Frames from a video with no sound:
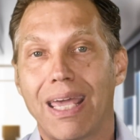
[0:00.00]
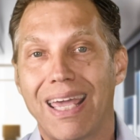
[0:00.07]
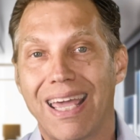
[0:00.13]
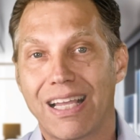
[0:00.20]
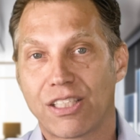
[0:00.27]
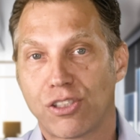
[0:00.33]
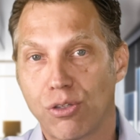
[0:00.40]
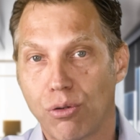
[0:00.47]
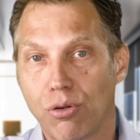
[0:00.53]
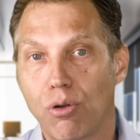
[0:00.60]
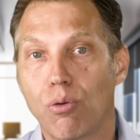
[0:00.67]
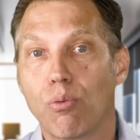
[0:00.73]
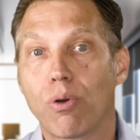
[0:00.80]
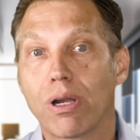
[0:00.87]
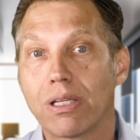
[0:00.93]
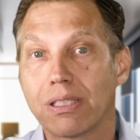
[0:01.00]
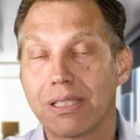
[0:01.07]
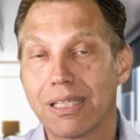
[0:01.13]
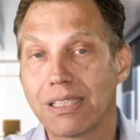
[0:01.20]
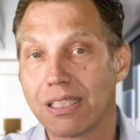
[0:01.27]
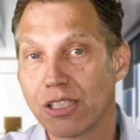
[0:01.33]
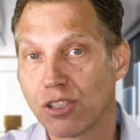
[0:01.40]
external, whereas
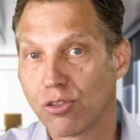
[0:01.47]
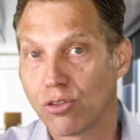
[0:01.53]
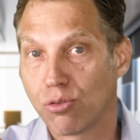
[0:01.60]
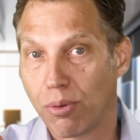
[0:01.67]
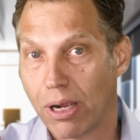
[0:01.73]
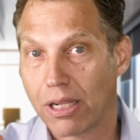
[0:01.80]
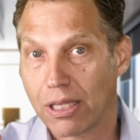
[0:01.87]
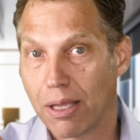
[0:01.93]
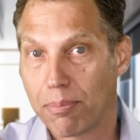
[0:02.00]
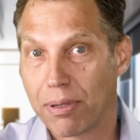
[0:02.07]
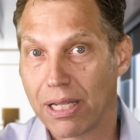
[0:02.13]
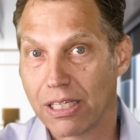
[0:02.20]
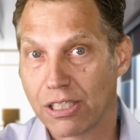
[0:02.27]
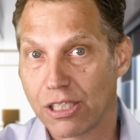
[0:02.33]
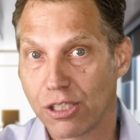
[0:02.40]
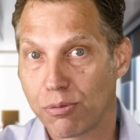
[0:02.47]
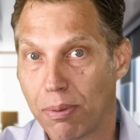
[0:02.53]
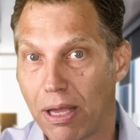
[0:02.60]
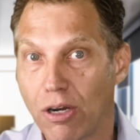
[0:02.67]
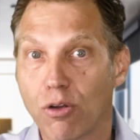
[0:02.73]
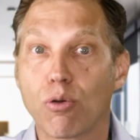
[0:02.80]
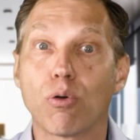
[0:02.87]
this is directly up against the
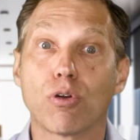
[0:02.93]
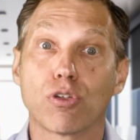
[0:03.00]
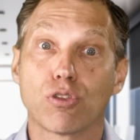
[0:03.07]
spinal cord.